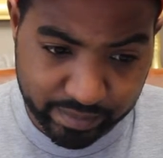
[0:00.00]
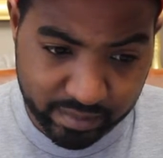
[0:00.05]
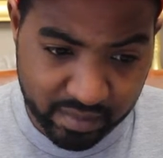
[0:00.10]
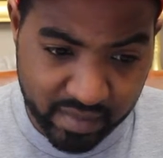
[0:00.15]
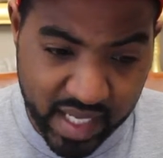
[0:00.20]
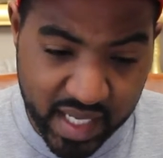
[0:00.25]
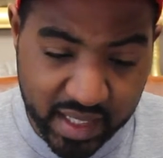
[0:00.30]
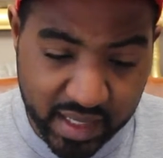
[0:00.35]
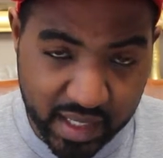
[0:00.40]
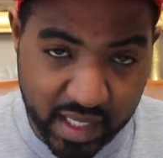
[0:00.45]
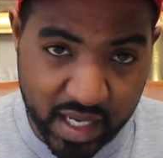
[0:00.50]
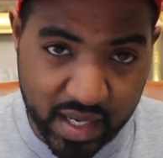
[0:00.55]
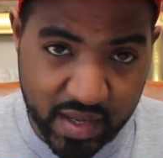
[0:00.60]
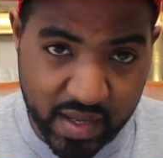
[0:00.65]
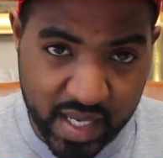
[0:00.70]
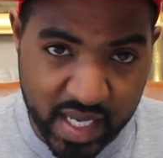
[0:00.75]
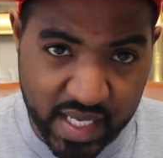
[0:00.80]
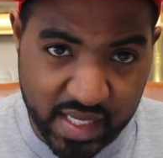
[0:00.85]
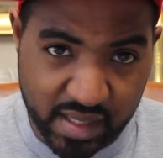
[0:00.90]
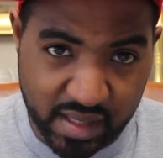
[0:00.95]

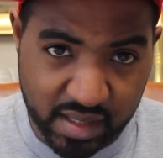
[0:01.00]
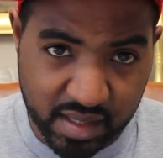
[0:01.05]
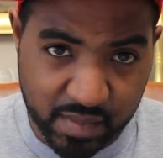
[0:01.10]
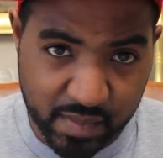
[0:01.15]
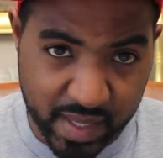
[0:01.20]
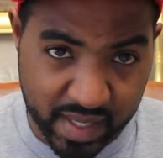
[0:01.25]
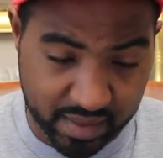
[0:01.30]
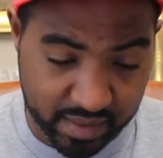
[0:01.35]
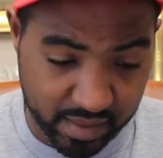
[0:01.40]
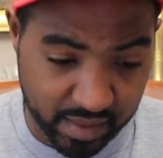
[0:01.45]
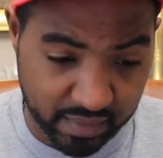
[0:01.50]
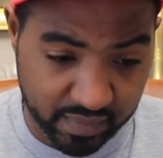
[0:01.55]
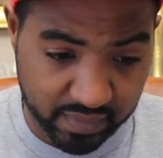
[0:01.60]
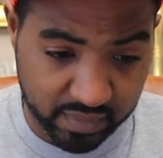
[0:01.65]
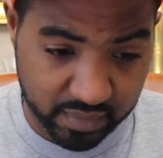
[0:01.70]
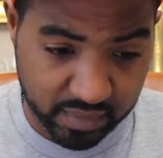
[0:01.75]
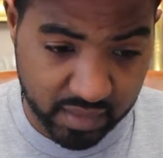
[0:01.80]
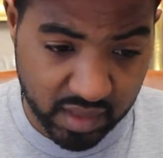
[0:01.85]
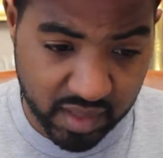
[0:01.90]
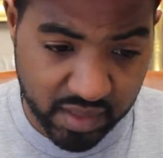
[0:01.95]
Medicare is expensive,
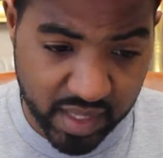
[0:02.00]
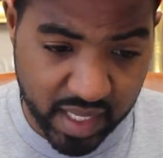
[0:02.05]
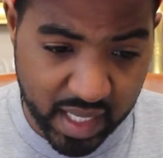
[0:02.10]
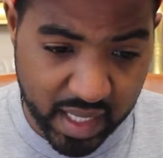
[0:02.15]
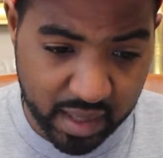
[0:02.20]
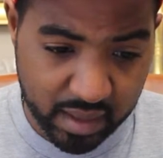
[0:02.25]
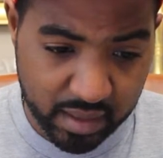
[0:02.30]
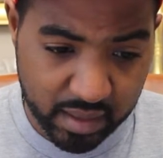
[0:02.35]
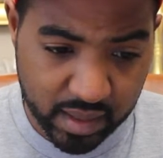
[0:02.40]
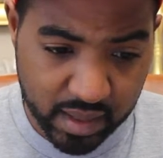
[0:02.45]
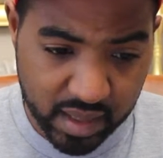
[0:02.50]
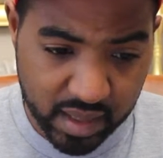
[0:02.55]
okay?